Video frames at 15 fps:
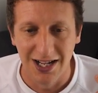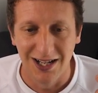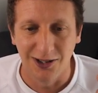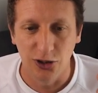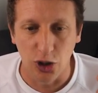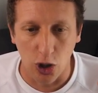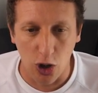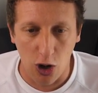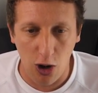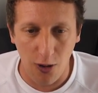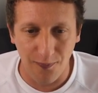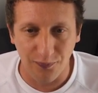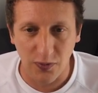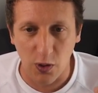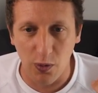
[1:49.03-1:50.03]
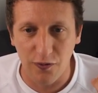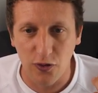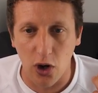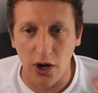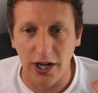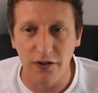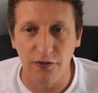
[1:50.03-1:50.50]
Dalot, we've
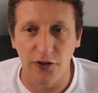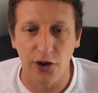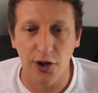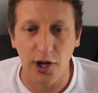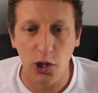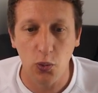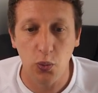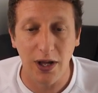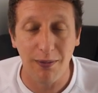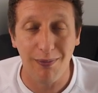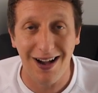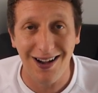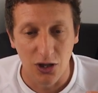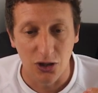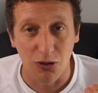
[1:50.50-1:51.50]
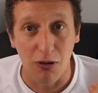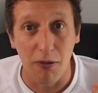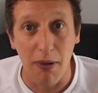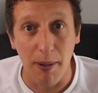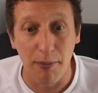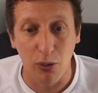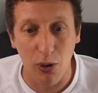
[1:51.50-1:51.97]
got inverted wing back. So
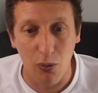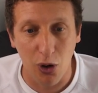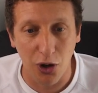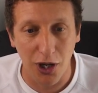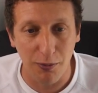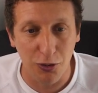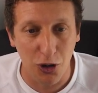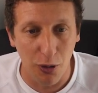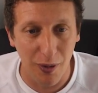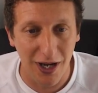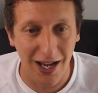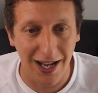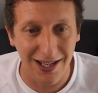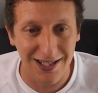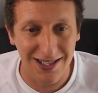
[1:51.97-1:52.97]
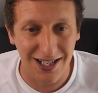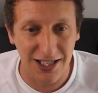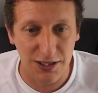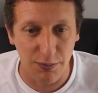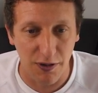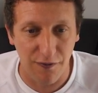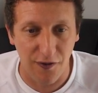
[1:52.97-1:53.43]
remember, we want him coming into
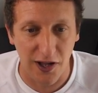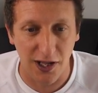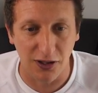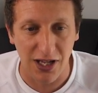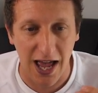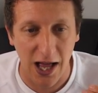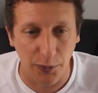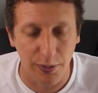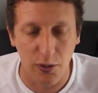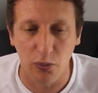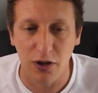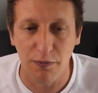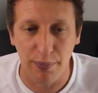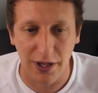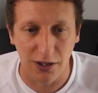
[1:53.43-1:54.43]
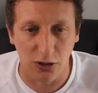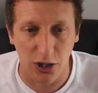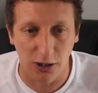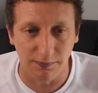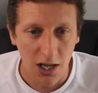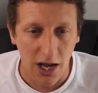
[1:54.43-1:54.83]
this midfield, helping with build up.